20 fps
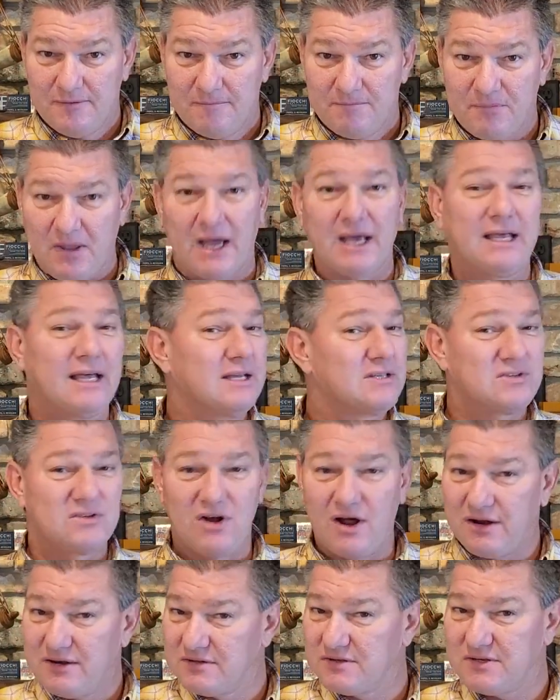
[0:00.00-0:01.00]
Like, it's
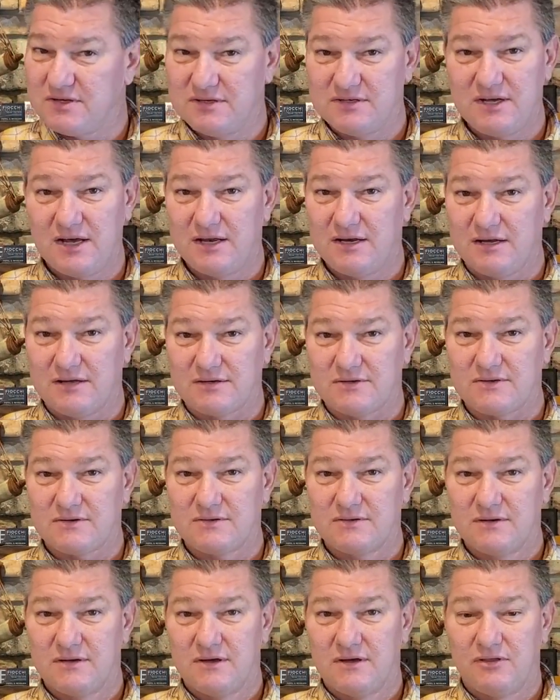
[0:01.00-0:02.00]
not
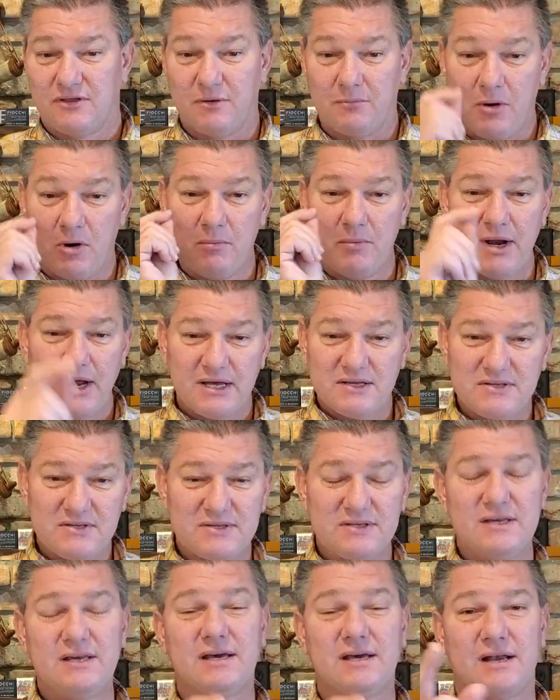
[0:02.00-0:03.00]
instantaneous. The moment I
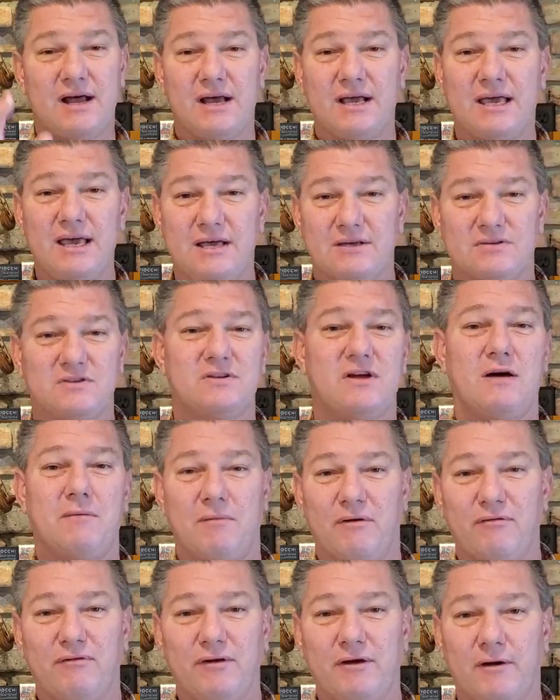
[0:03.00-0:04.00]
see it, I can't stop
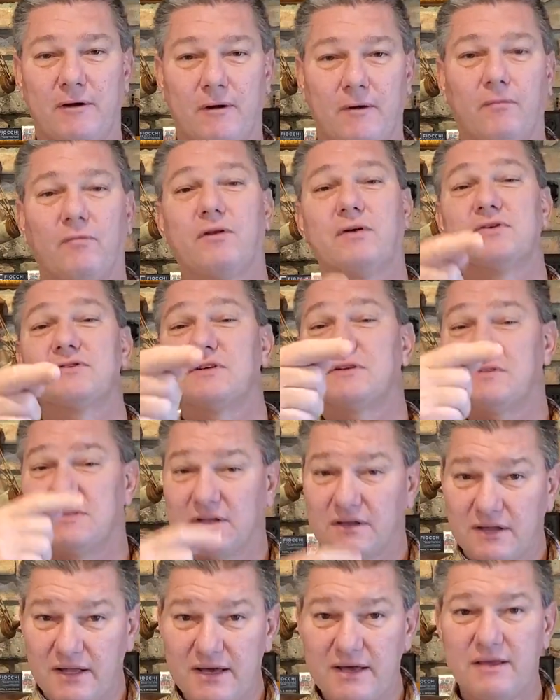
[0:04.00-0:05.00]
my finger. There's a
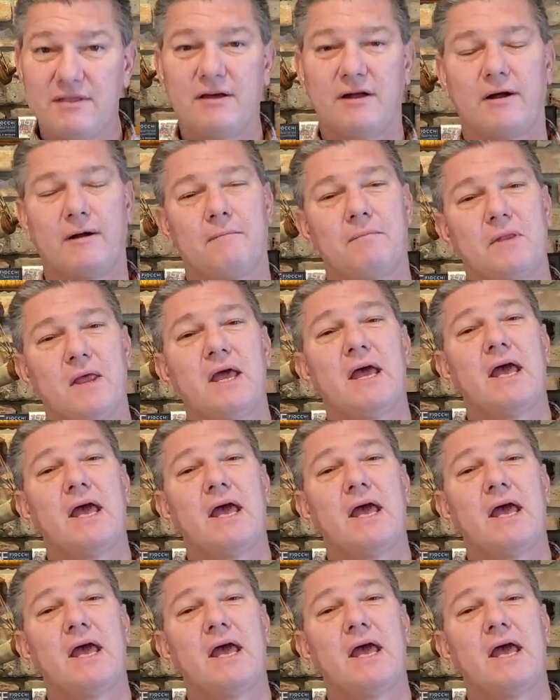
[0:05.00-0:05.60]
delay there.